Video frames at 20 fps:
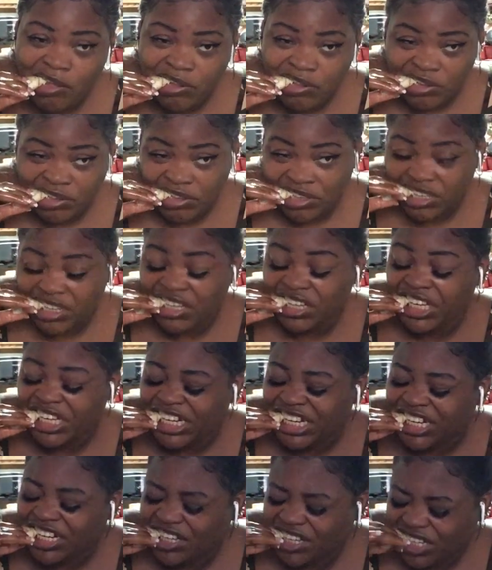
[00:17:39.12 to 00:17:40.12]
look at
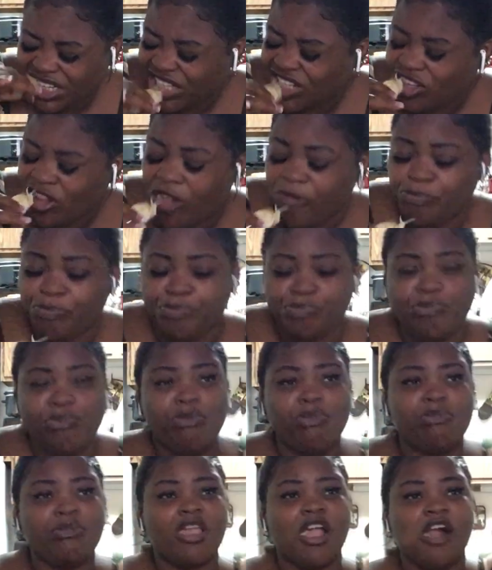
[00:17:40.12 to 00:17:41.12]
that
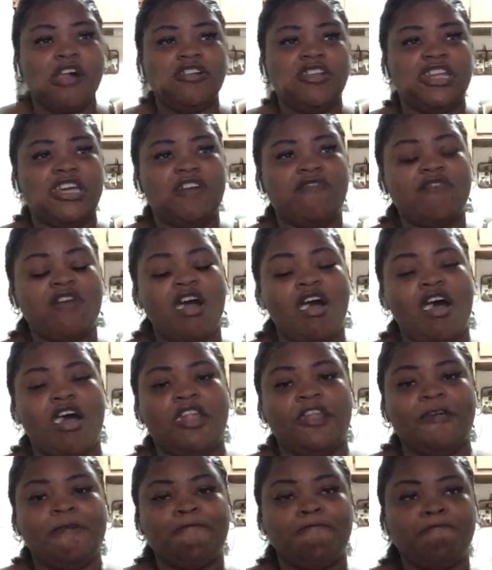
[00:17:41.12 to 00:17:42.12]
left
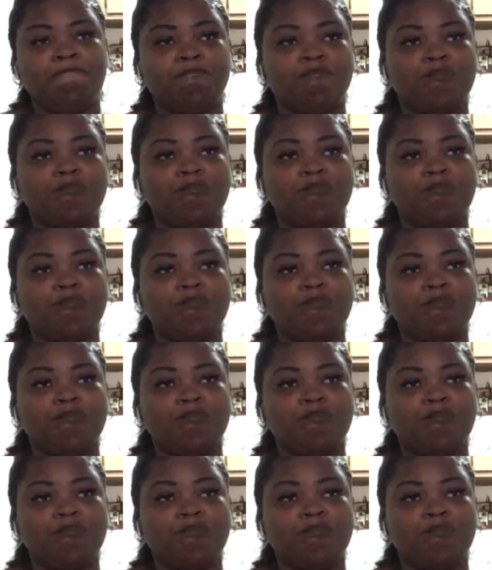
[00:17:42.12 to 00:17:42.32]
column,